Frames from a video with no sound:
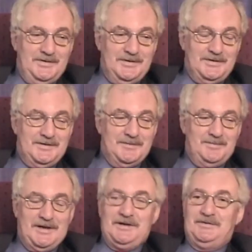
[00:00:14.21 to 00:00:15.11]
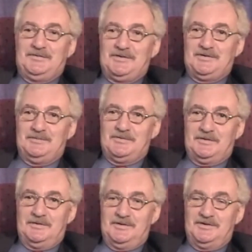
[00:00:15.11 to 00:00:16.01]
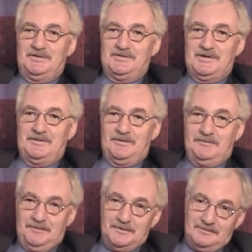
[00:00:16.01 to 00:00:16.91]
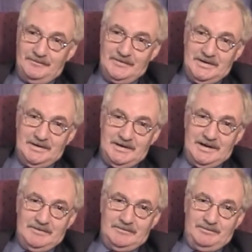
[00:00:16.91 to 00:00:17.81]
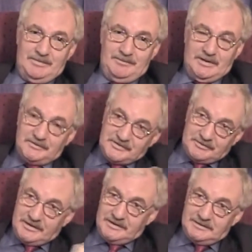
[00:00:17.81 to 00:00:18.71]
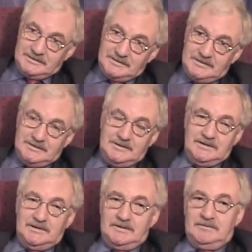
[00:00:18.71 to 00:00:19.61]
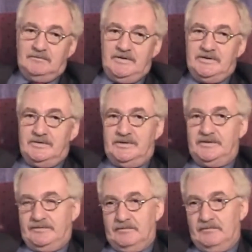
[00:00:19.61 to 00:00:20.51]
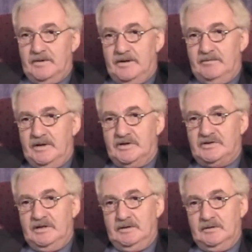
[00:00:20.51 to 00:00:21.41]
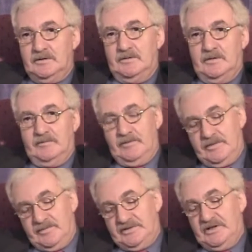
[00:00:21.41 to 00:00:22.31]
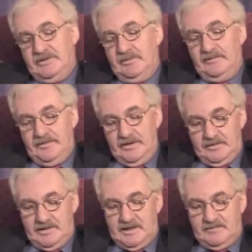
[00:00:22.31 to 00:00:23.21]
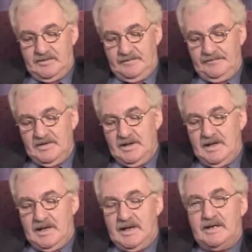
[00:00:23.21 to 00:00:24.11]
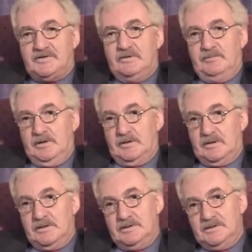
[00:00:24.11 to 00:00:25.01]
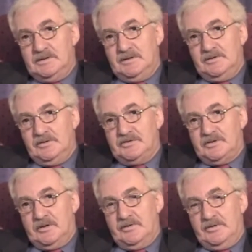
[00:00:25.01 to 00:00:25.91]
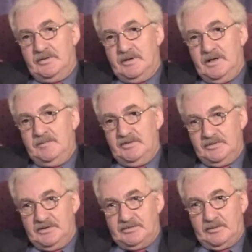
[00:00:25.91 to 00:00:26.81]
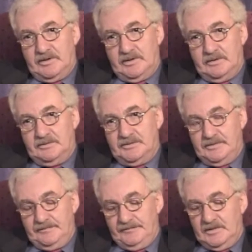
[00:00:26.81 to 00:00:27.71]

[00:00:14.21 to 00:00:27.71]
The competitive systems on digital sound on film have a pulse train. We do it a different way. We actually look, essentially with a video camera, at the block that's on in between the sprocket holes